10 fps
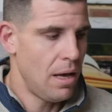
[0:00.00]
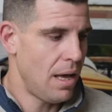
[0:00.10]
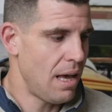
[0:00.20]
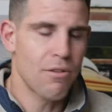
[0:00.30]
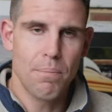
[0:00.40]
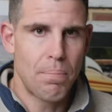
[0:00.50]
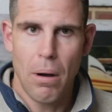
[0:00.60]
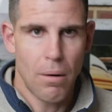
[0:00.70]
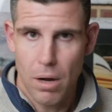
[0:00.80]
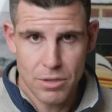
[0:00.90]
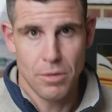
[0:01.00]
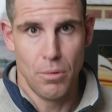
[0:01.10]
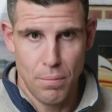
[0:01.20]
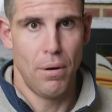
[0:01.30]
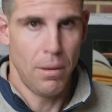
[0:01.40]
every
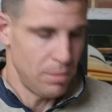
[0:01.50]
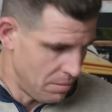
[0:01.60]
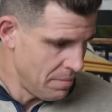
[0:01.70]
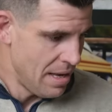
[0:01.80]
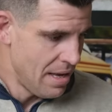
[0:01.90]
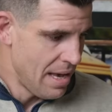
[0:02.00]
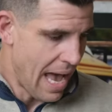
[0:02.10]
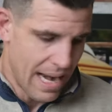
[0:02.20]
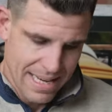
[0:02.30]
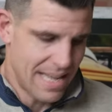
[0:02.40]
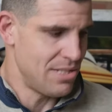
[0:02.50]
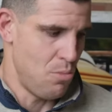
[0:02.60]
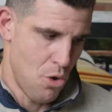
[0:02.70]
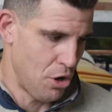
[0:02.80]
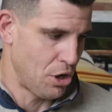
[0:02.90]
possible problem. And it doesn't
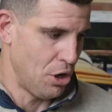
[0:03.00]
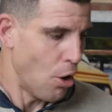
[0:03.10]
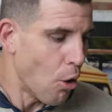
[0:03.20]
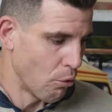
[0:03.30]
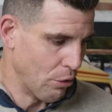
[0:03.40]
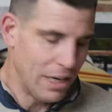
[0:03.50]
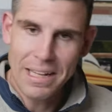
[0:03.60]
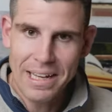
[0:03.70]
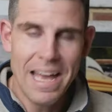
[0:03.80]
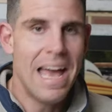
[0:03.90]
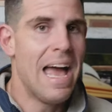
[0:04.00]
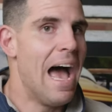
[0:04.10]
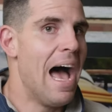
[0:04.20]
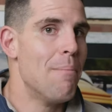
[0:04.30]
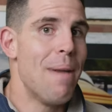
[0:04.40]
work at all, really.
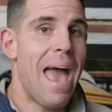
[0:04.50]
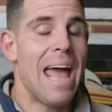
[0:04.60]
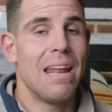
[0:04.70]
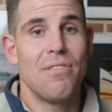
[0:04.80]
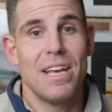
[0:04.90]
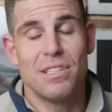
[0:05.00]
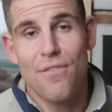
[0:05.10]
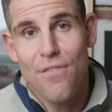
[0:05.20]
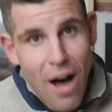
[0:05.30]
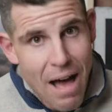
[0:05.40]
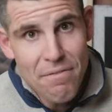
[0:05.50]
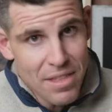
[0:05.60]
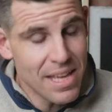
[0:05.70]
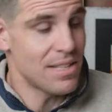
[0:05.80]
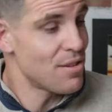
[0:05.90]
And if there's five
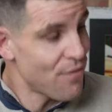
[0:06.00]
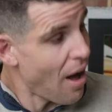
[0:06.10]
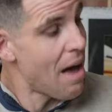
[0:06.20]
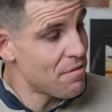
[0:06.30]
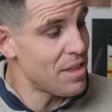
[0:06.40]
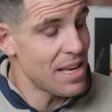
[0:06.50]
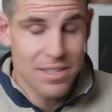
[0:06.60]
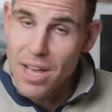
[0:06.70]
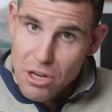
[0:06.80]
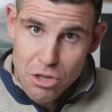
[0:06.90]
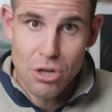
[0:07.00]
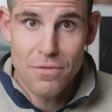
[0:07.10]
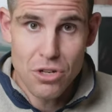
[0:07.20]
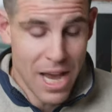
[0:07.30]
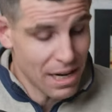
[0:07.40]
things I should have
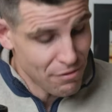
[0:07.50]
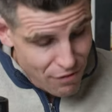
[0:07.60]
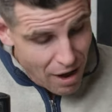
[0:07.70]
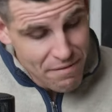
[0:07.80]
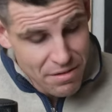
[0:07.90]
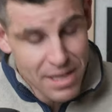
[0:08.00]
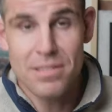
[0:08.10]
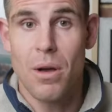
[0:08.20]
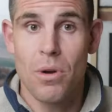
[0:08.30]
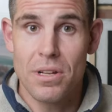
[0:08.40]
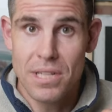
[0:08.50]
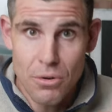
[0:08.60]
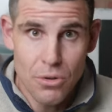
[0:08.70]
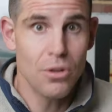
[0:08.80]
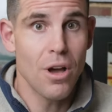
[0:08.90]
checked, five things I want to tell
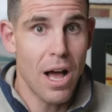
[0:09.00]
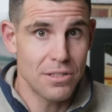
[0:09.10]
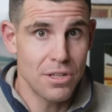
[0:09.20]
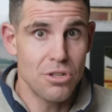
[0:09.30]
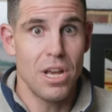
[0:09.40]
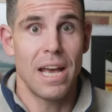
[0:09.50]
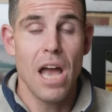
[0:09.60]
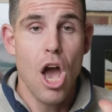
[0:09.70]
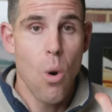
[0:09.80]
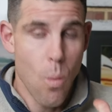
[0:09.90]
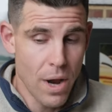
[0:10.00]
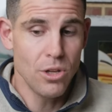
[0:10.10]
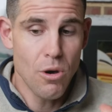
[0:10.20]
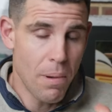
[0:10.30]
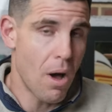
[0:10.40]
you guys to check when
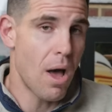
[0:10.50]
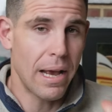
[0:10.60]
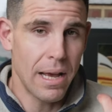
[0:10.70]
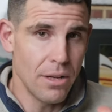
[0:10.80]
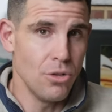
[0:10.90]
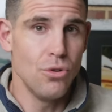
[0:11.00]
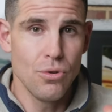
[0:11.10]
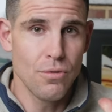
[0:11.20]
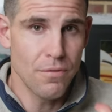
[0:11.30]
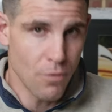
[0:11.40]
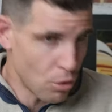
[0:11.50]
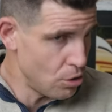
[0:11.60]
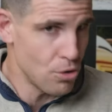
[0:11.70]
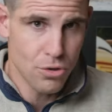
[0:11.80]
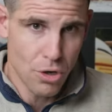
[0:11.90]
you're buying a new or
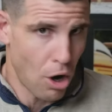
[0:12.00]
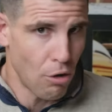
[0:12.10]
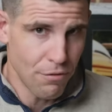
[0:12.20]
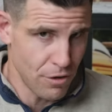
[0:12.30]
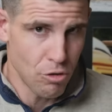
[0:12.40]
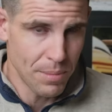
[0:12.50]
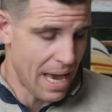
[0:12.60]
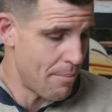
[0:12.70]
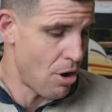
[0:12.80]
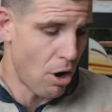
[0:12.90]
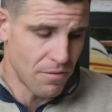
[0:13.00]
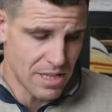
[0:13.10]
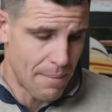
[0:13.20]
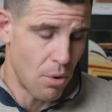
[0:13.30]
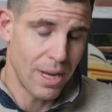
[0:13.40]
used old film camera off
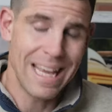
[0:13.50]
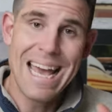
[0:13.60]
somebody,